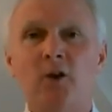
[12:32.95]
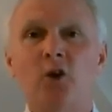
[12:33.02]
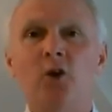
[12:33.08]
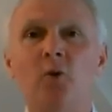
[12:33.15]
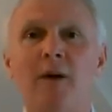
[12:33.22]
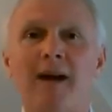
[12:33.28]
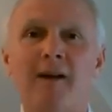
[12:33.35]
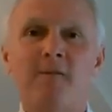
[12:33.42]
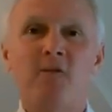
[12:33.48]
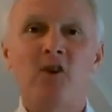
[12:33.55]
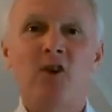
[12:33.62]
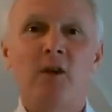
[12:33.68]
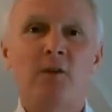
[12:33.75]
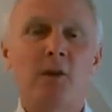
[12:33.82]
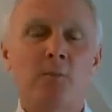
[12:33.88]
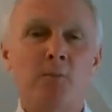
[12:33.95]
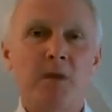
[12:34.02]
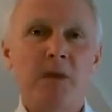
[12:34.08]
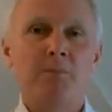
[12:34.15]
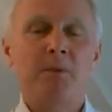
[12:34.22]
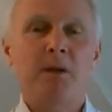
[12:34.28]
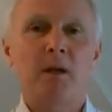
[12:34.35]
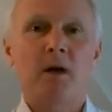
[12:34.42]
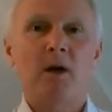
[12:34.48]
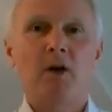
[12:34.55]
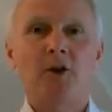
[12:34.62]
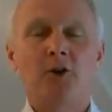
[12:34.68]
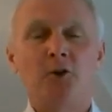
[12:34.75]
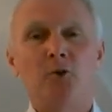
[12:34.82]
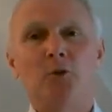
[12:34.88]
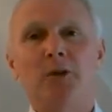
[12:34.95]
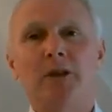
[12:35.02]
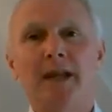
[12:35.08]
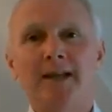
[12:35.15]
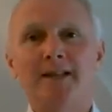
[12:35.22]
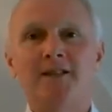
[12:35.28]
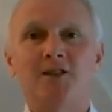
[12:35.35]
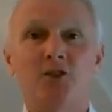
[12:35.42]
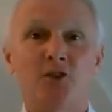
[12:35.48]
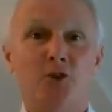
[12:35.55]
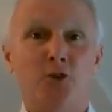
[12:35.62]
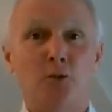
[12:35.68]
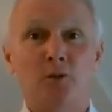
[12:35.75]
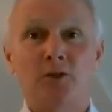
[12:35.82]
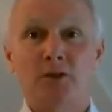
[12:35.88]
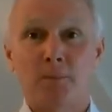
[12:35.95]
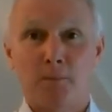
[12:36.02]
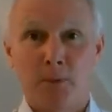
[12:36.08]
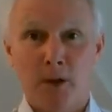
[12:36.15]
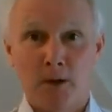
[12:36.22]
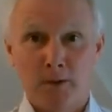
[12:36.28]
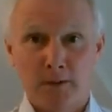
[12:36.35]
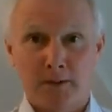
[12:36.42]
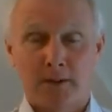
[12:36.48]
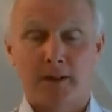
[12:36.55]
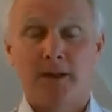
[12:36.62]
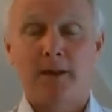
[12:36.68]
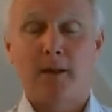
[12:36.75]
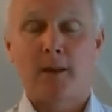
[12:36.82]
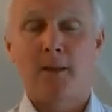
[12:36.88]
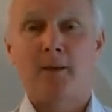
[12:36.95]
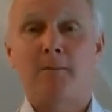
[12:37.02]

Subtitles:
Whoever the people are who lent you, supposedly,